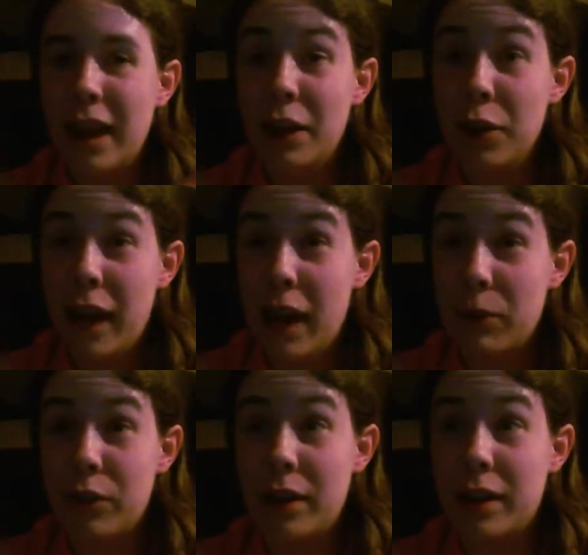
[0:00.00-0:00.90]
I know
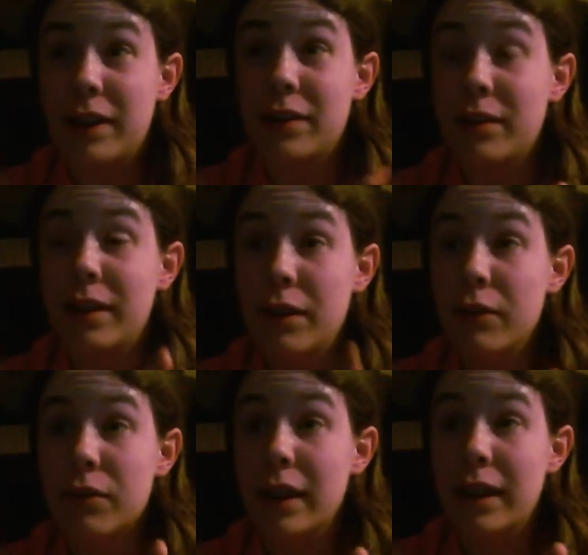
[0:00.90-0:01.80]
that was a
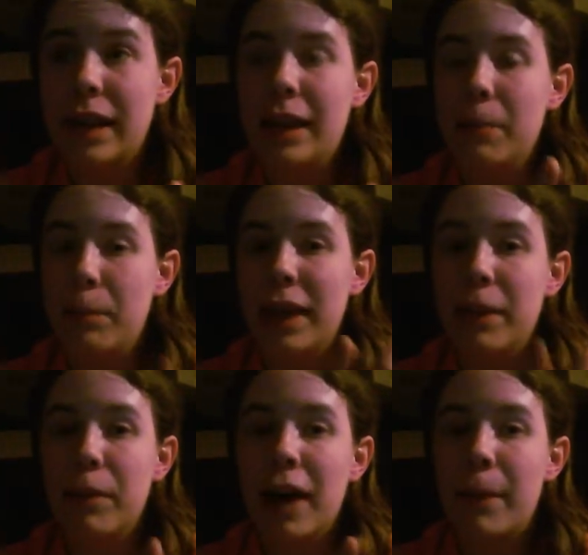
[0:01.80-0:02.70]
really
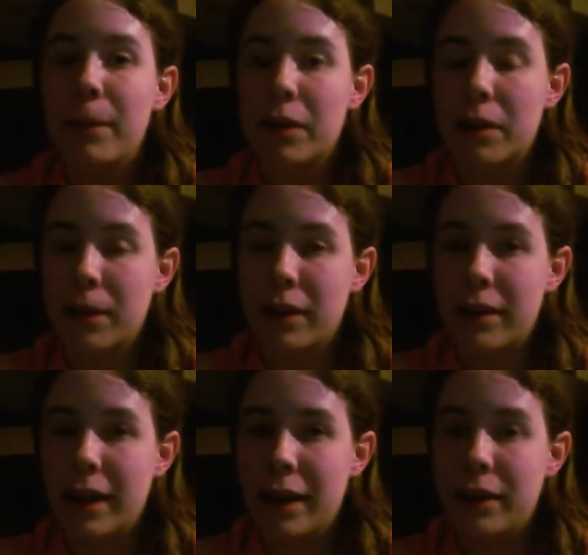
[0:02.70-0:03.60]
big popular one
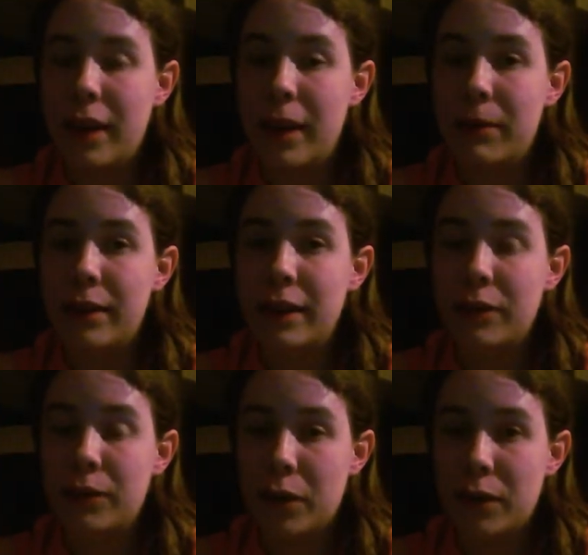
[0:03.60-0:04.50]
around the time
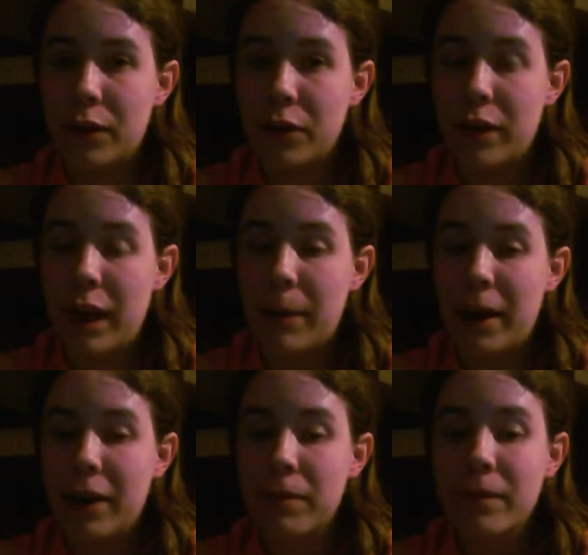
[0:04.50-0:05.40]
season 4 first came
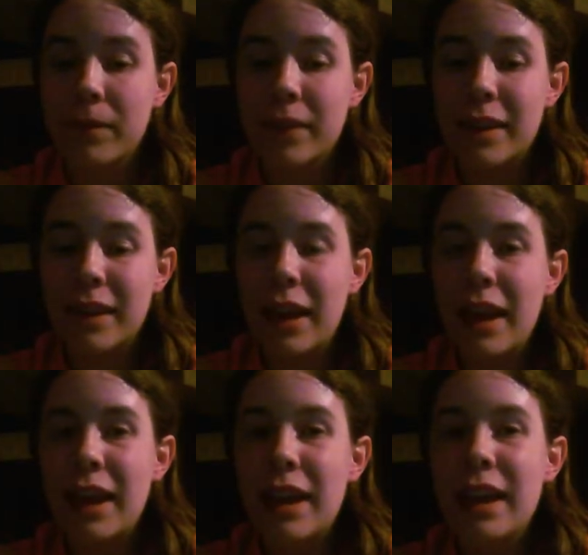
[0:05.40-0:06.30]
out.
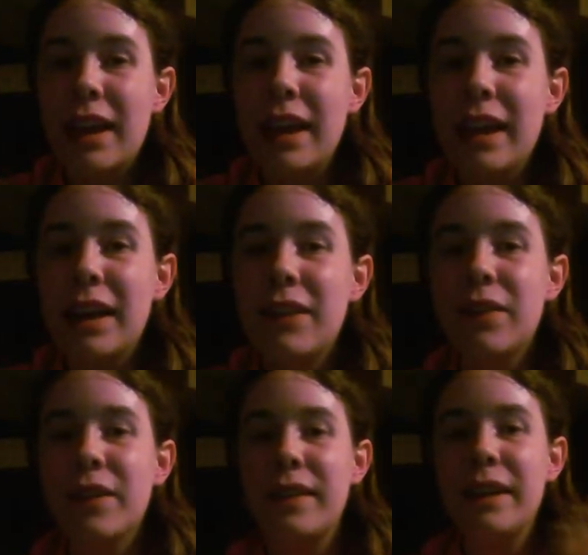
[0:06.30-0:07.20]
And
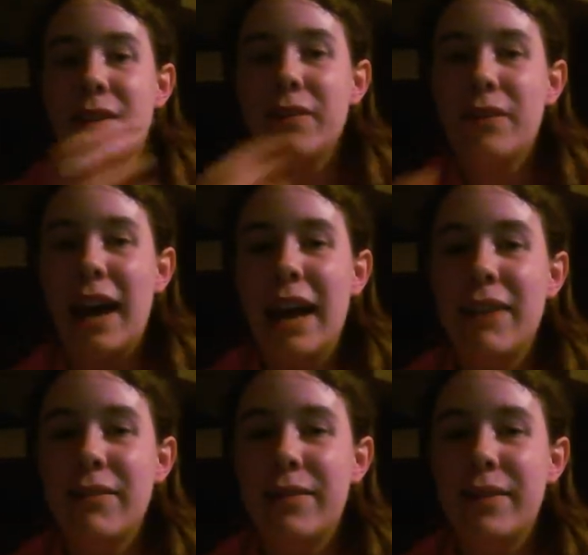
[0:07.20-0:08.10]
for season
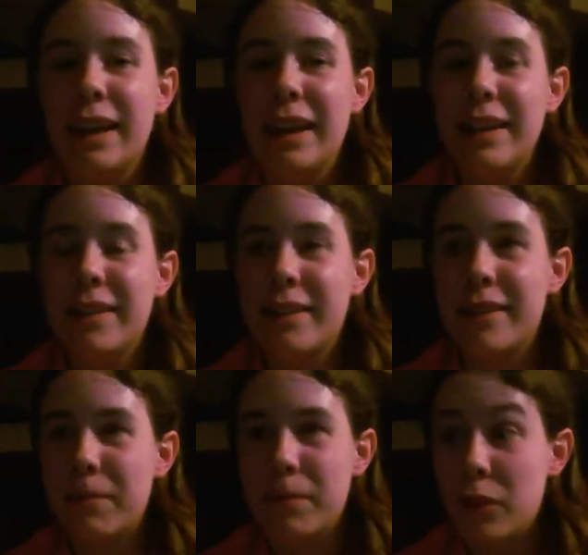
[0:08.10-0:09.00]
5,
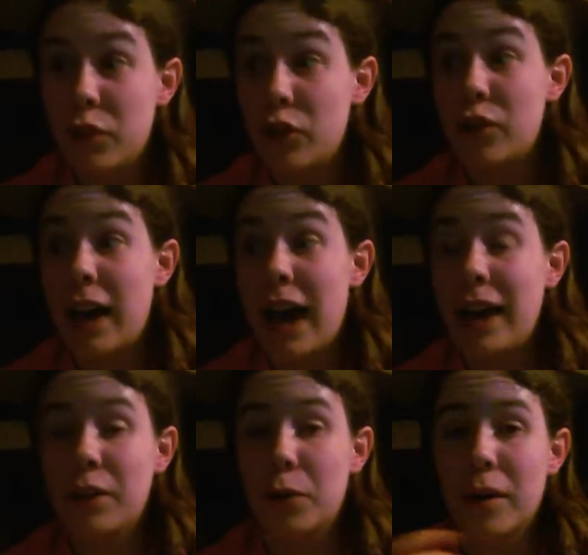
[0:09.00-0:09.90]
it's
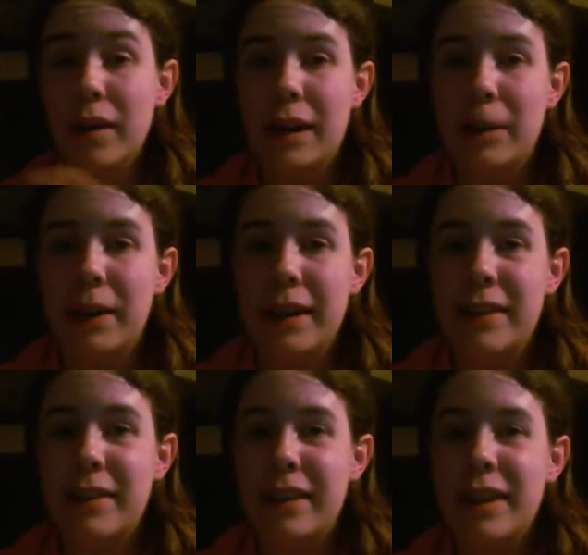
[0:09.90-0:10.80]
Scott and Courtney
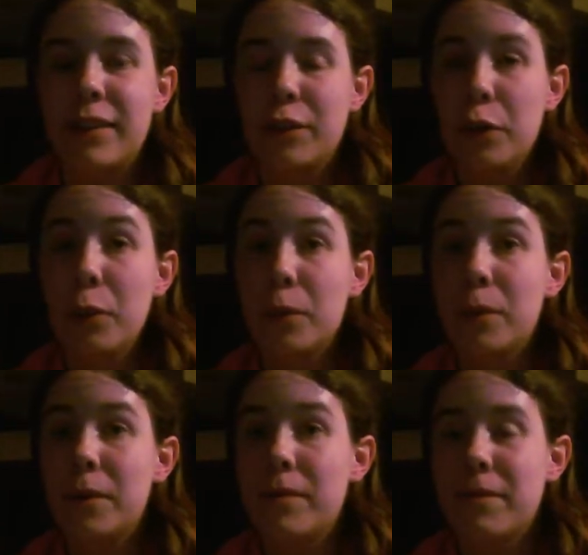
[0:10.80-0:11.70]
because it's new.
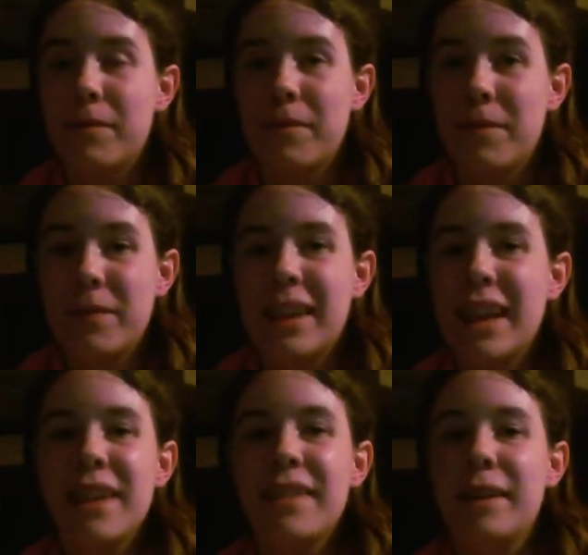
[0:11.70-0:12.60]

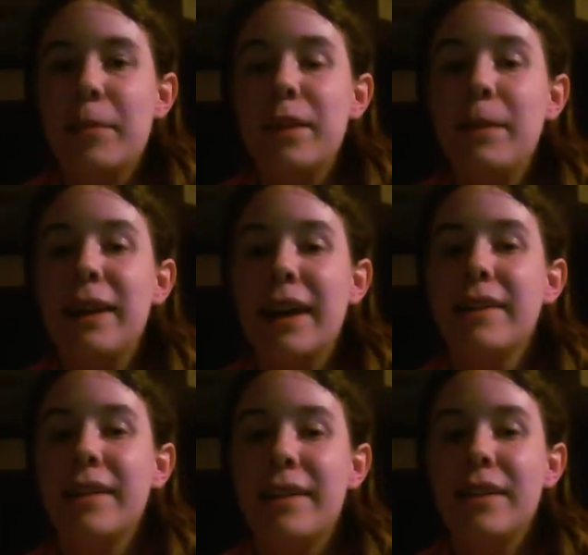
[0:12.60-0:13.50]
Simply
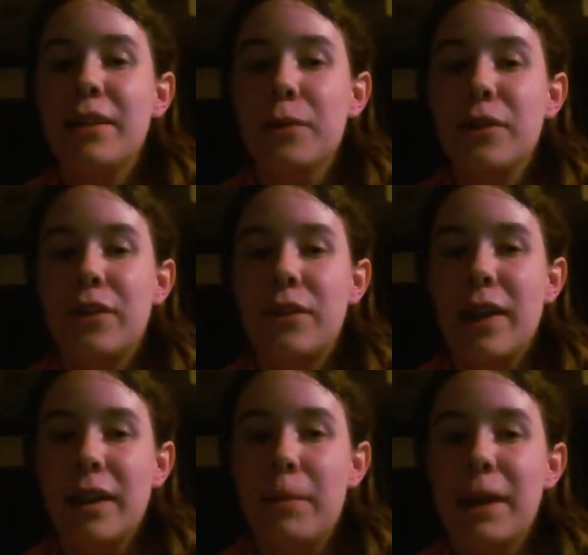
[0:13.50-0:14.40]
because it's the newest
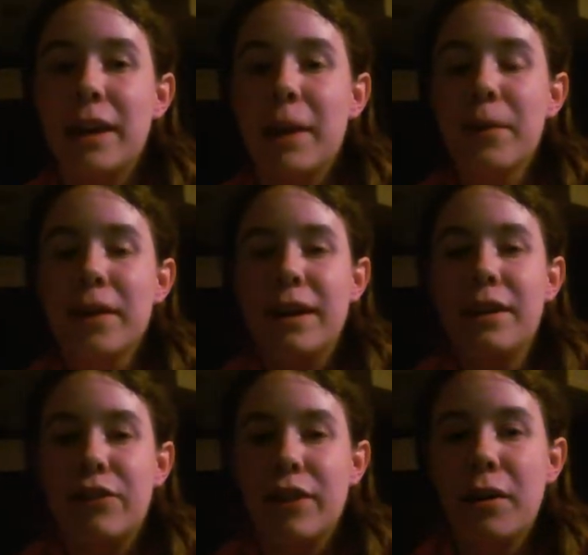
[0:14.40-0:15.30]
developing couple
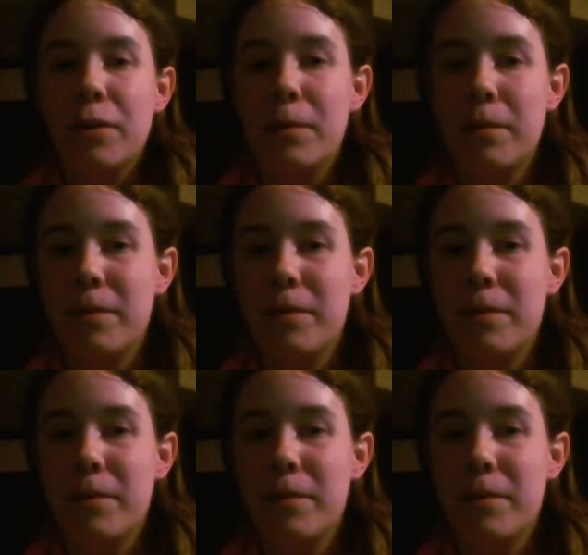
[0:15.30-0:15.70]
on the show.